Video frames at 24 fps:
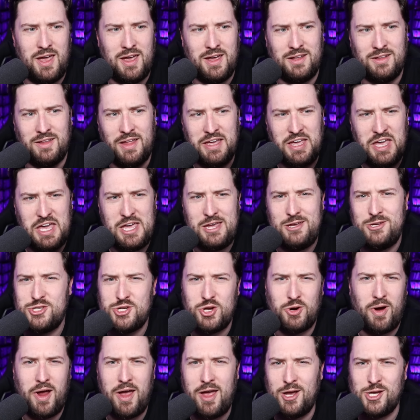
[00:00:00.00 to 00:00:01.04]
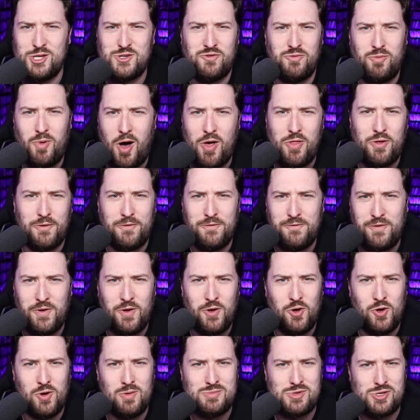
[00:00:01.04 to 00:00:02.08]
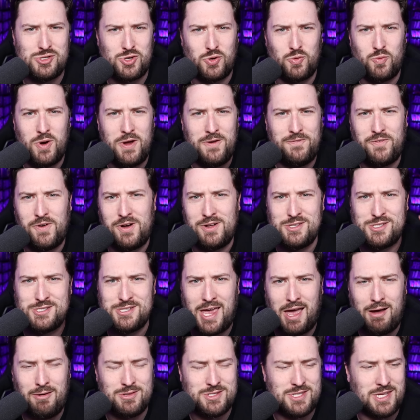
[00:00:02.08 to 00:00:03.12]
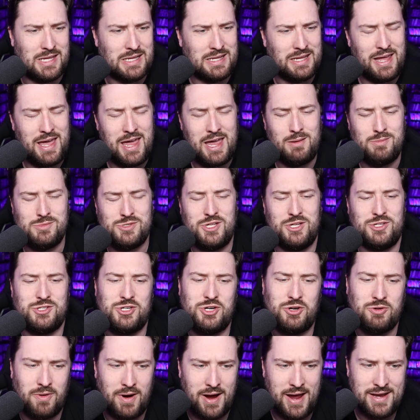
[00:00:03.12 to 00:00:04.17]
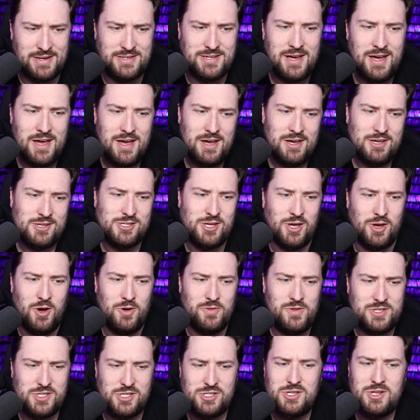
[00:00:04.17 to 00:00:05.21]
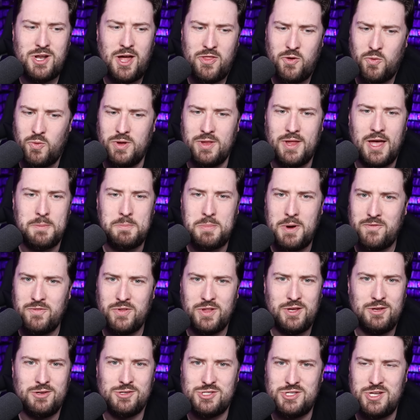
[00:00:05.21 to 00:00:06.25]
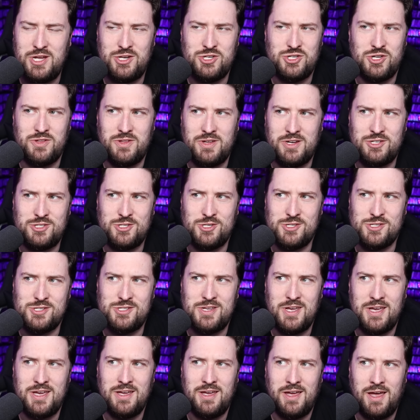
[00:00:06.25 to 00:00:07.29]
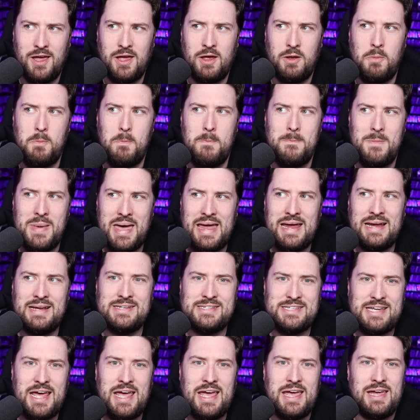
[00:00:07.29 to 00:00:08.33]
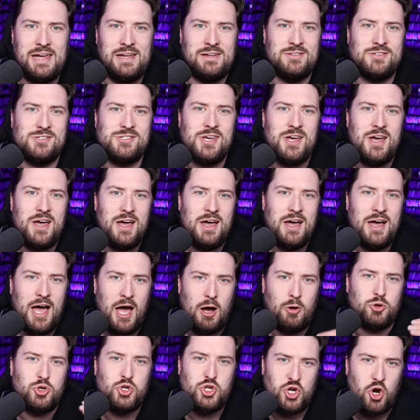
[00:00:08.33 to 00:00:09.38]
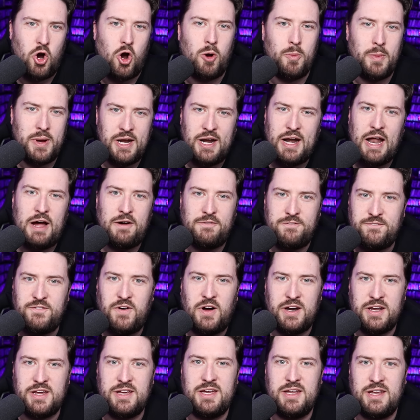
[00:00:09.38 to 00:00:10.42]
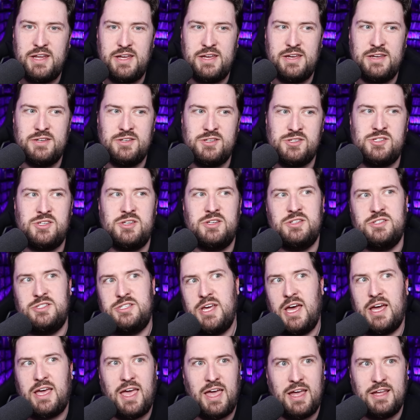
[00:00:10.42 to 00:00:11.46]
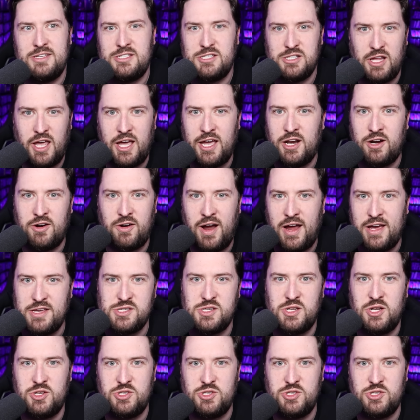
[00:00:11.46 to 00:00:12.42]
and like Easter eggs from other films. There's a riff on Silence of the Lambs that's great. So this is another one like Beverly Hills Ninja that just it, it maintains how charming and how funny it is decades later as an